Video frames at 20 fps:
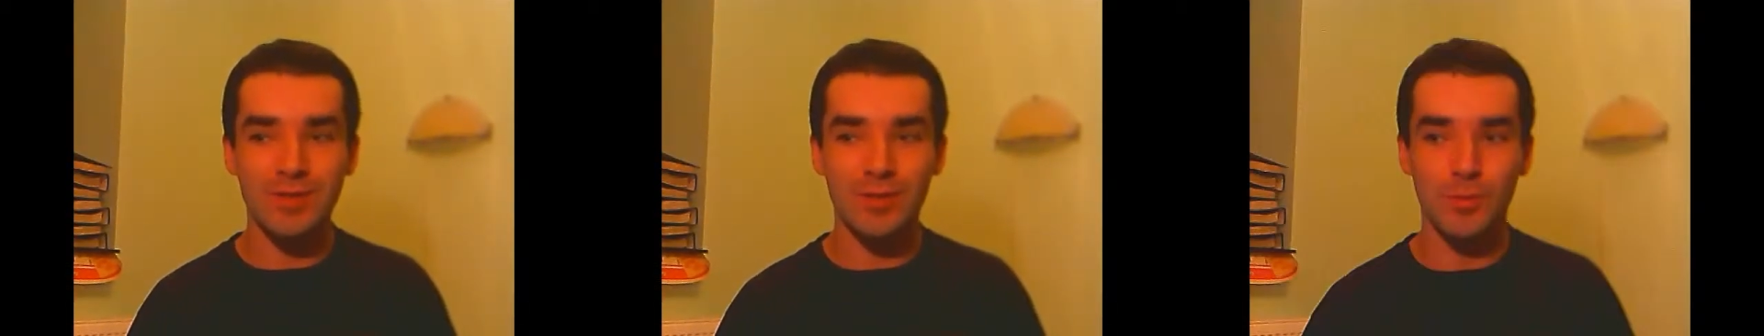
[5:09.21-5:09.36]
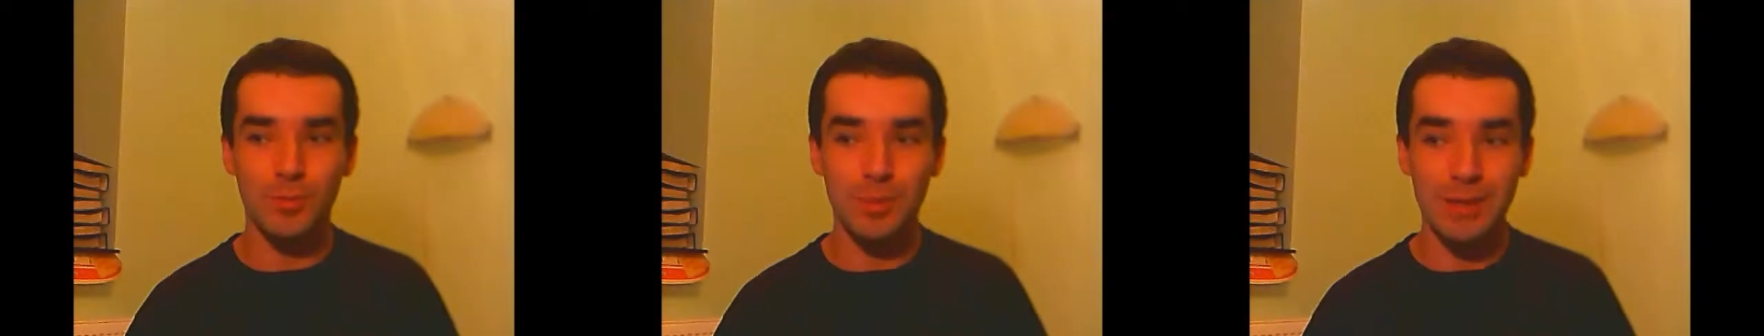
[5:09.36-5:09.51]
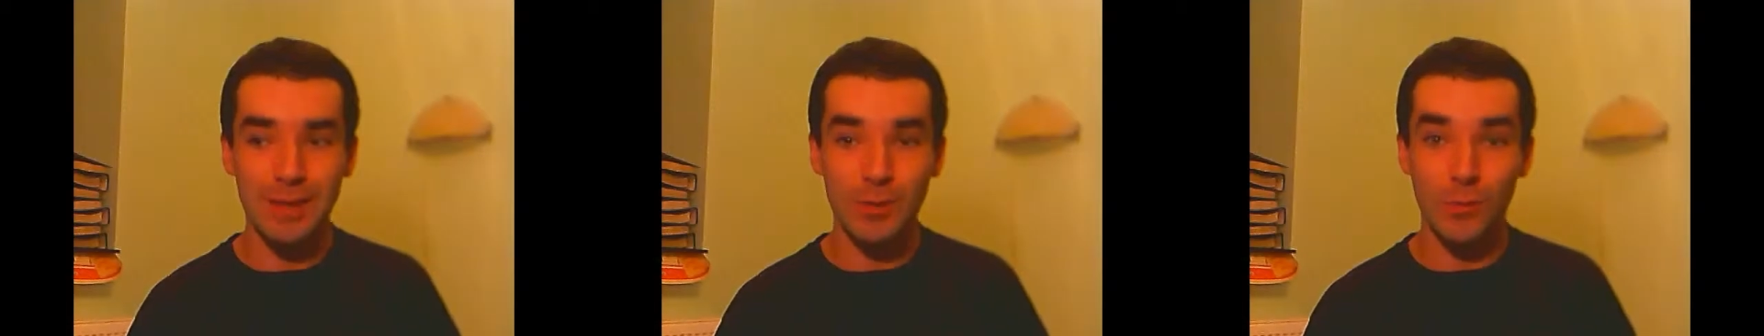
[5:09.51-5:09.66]

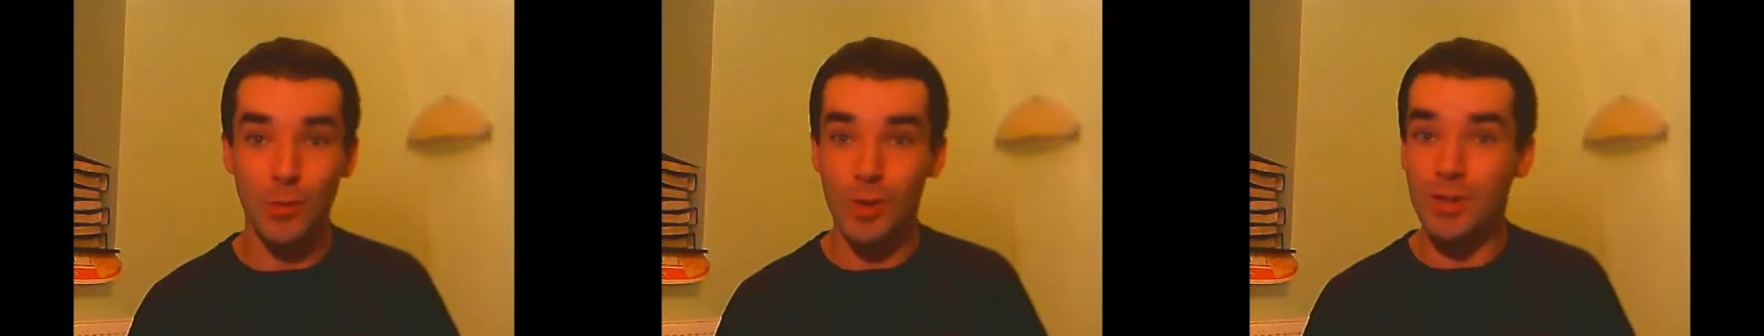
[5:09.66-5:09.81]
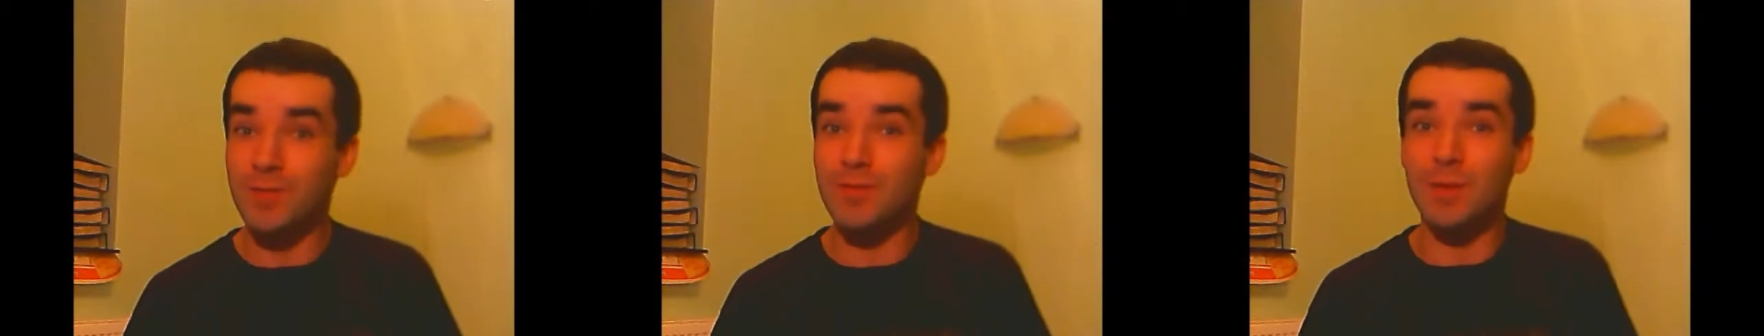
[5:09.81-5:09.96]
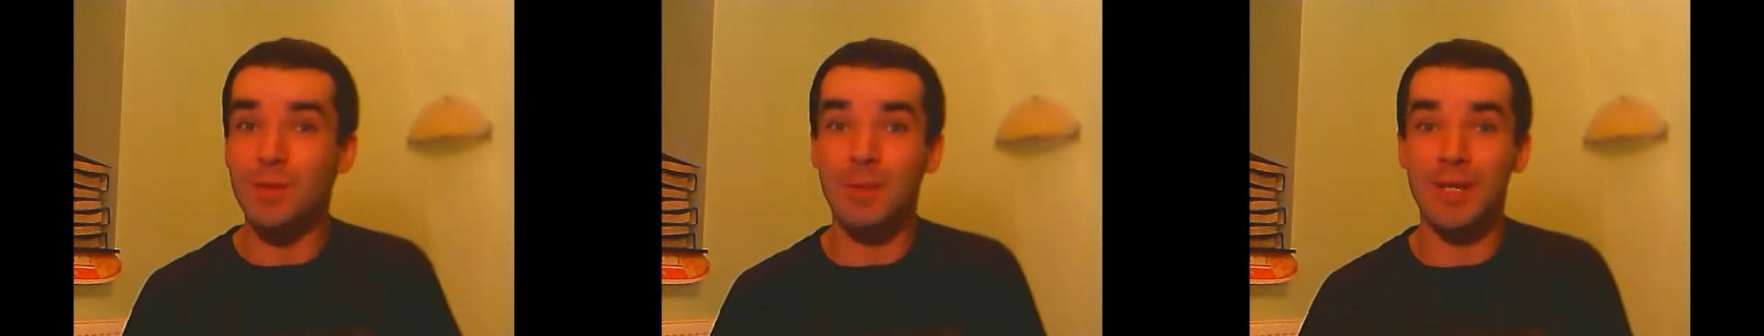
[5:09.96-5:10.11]
to be one
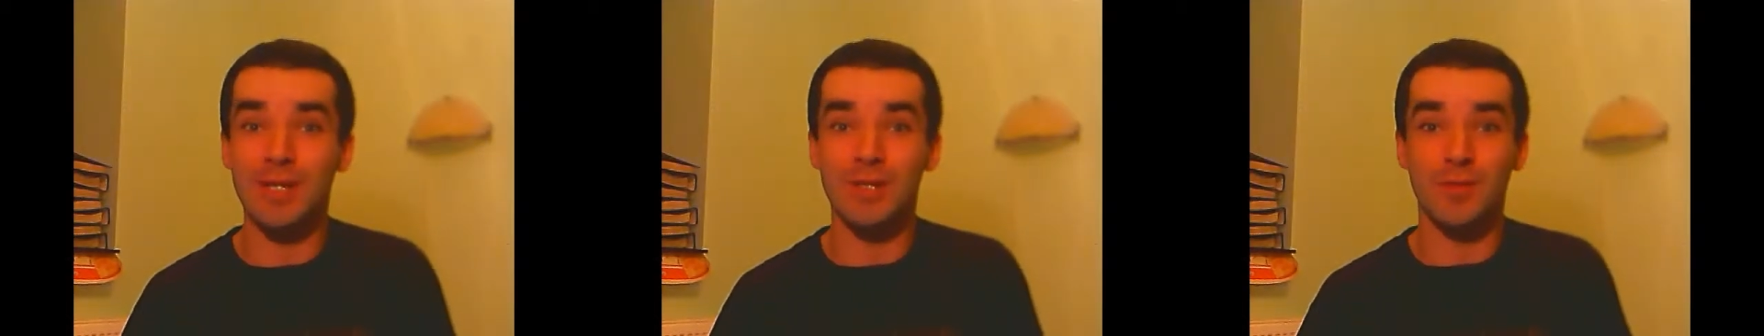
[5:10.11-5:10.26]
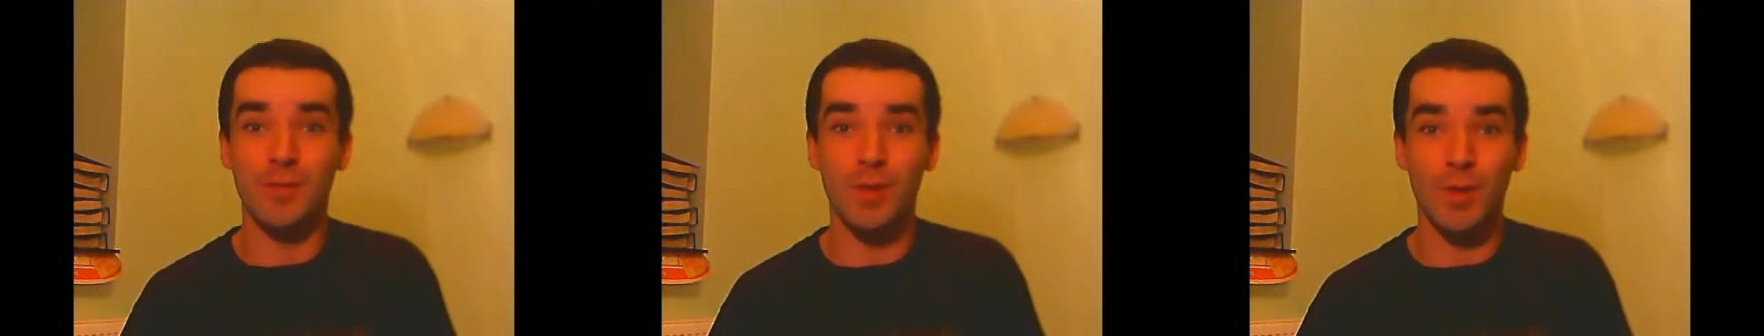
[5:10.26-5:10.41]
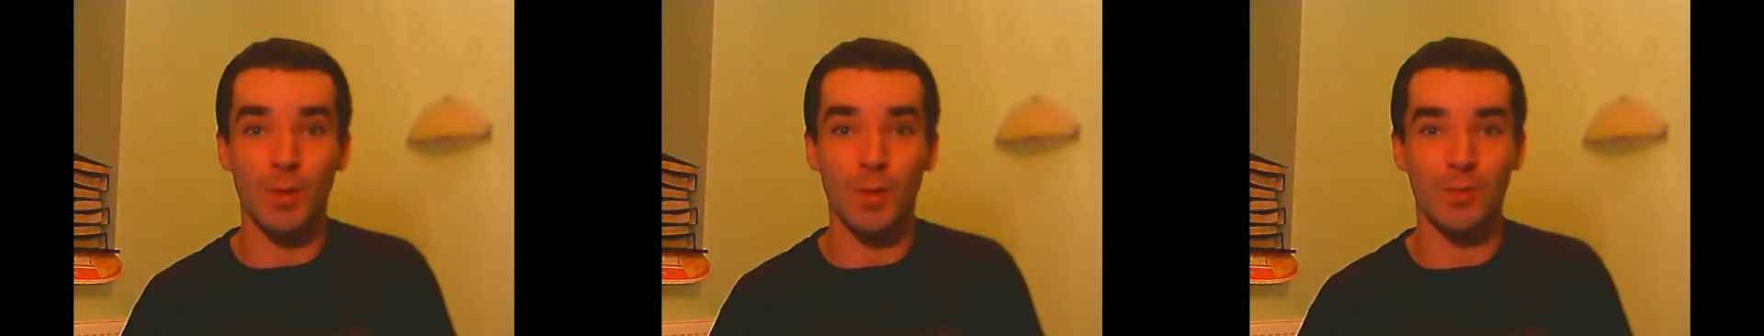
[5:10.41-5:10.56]
of the best
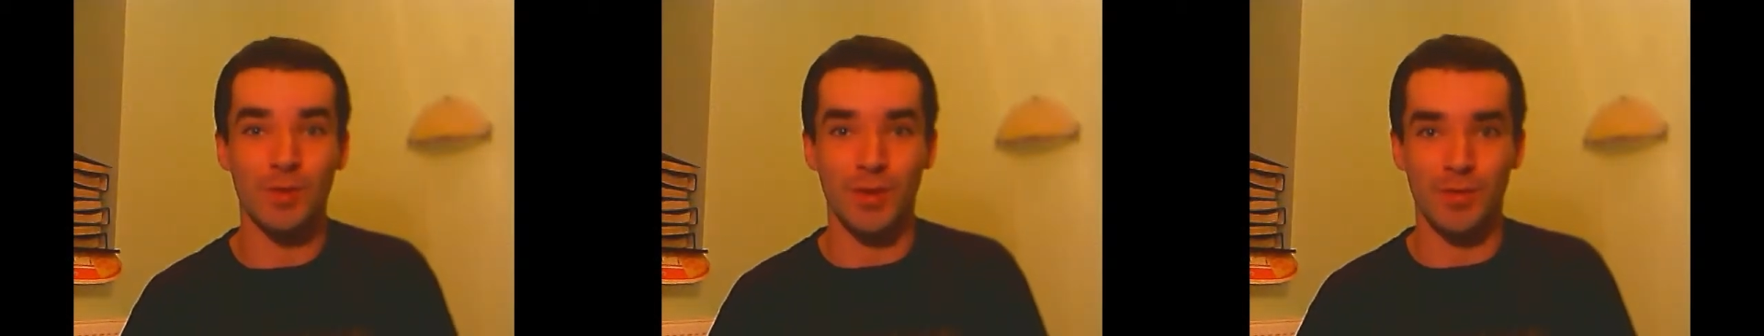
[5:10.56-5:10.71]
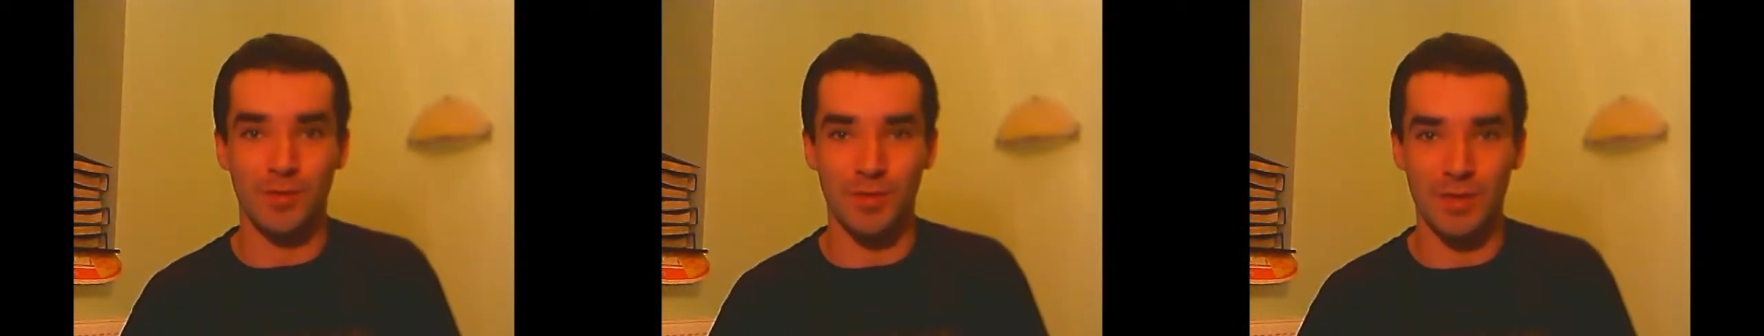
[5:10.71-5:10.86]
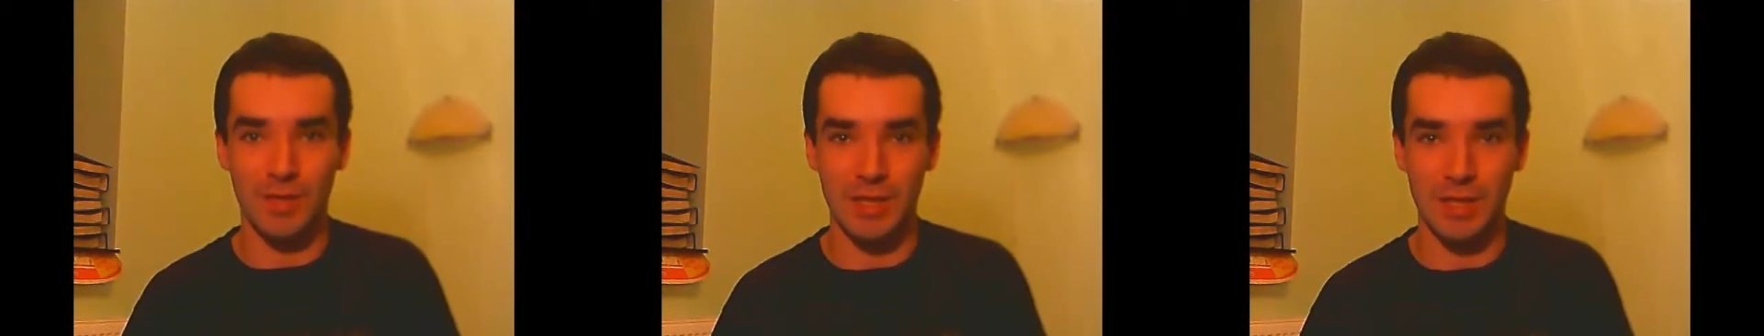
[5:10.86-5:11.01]
films
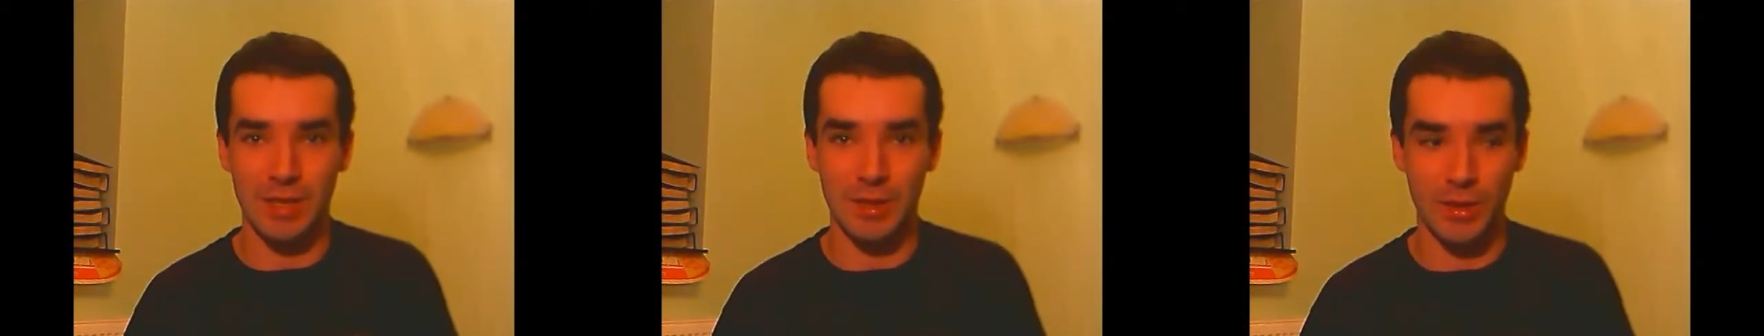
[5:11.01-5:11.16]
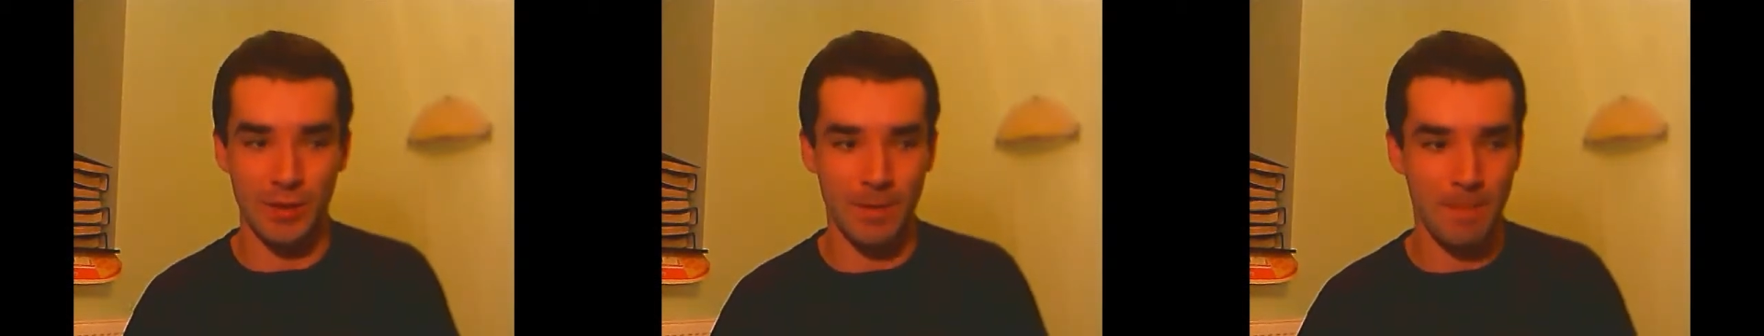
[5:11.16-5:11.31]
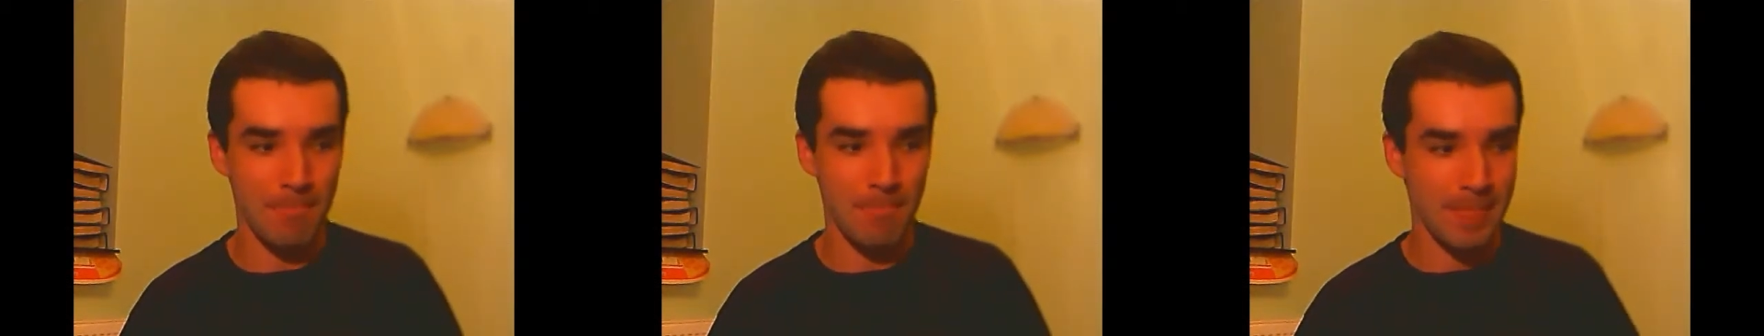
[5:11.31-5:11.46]
of the
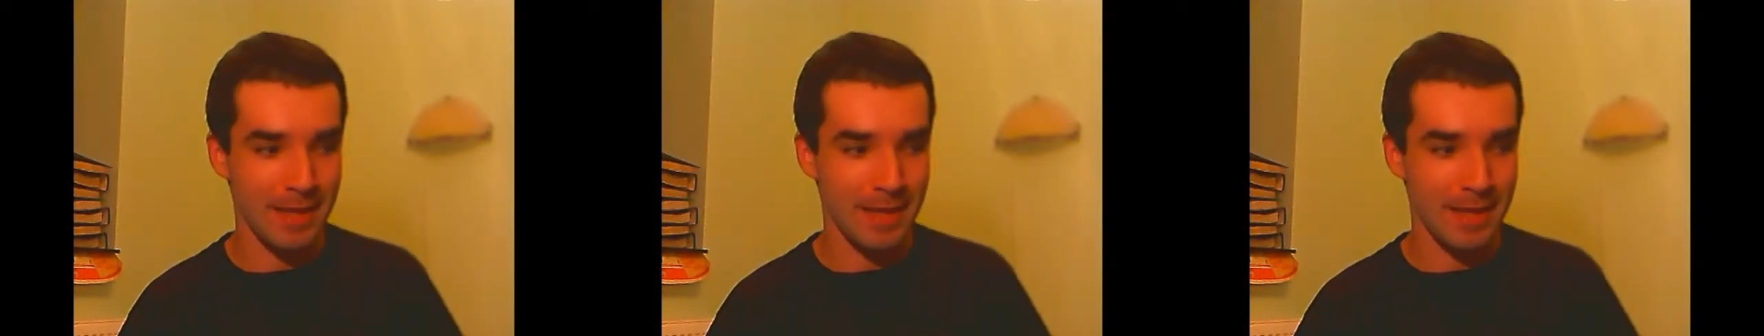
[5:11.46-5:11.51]
year.